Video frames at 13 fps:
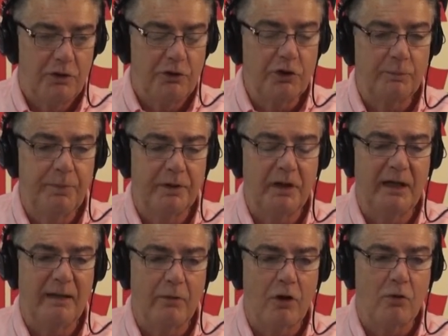You could put
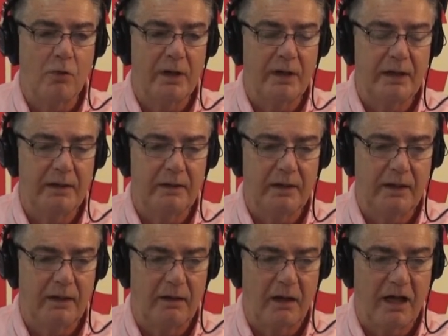M O A
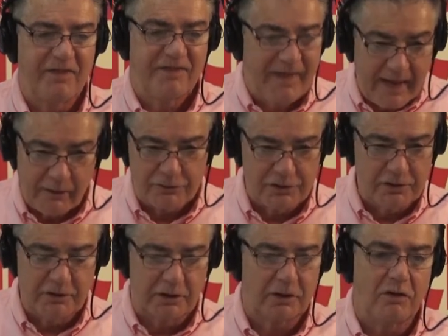in a
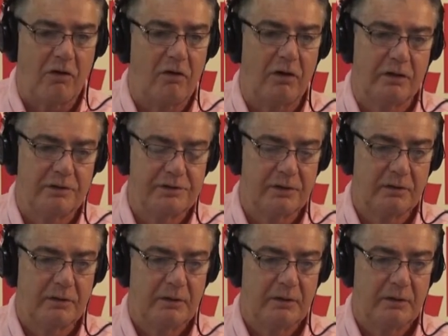thousand cars,